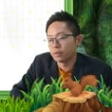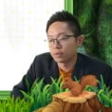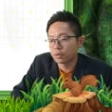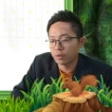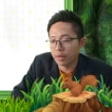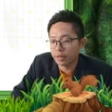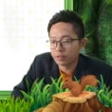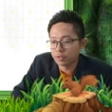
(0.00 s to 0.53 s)

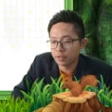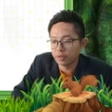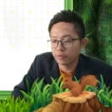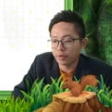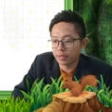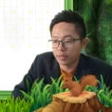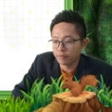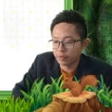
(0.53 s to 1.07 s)
So actually,
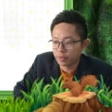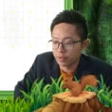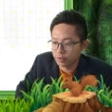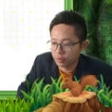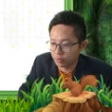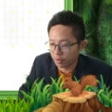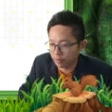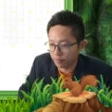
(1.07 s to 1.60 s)
whenever
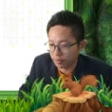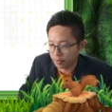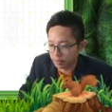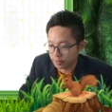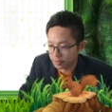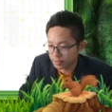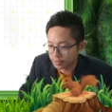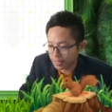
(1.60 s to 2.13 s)
you have
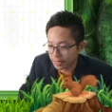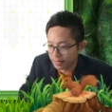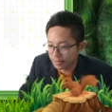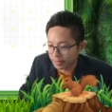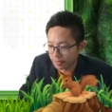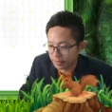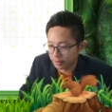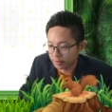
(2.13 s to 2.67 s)
a sine
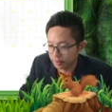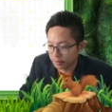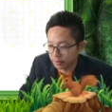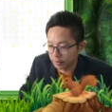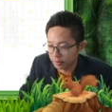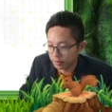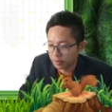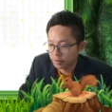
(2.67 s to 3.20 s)

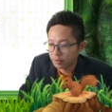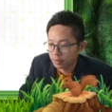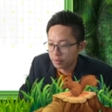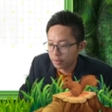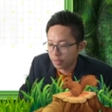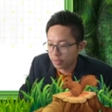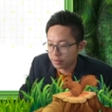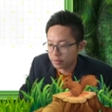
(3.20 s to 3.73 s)
90,
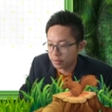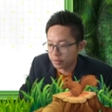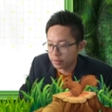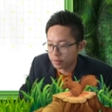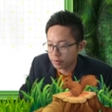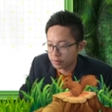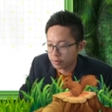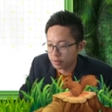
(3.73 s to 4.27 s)
actually
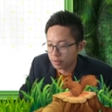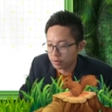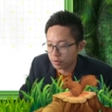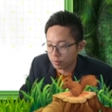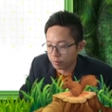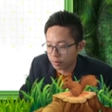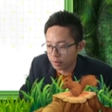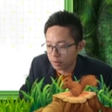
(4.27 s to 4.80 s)
considered to
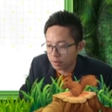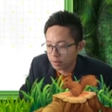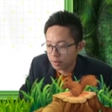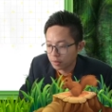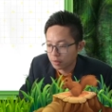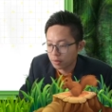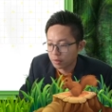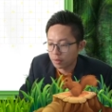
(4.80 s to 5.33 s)
be
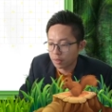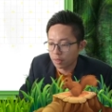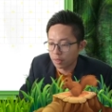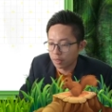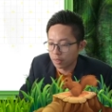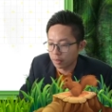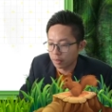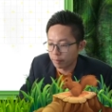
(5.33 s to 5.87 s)

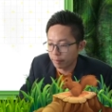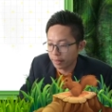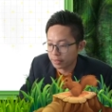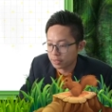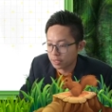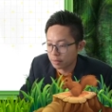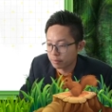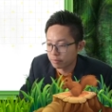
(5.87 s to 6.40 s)

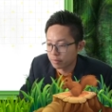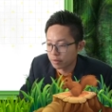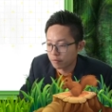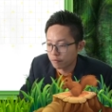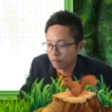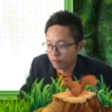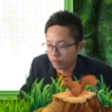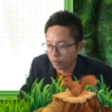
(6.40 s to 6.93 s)

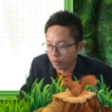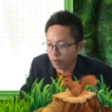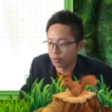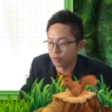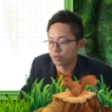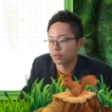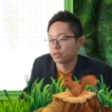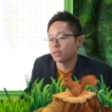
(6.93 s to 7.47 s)
maximum
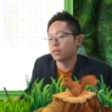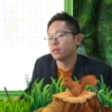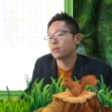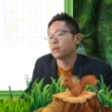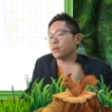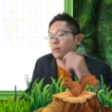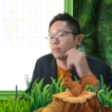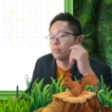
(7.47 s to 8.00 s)
force. Yeah.
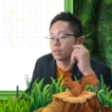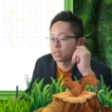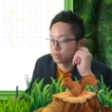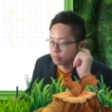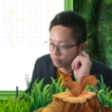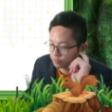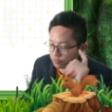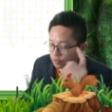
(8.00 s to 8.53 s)

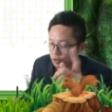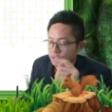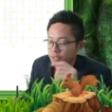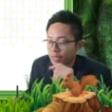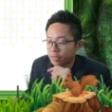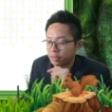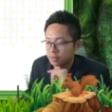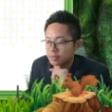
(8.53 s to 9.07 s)
Maximum force
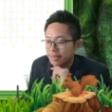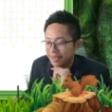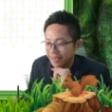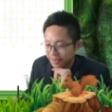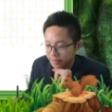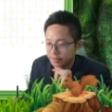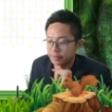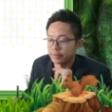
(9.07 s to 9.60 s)
at this
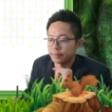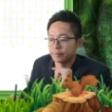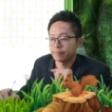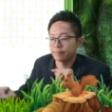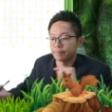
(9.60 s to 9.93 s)
angle.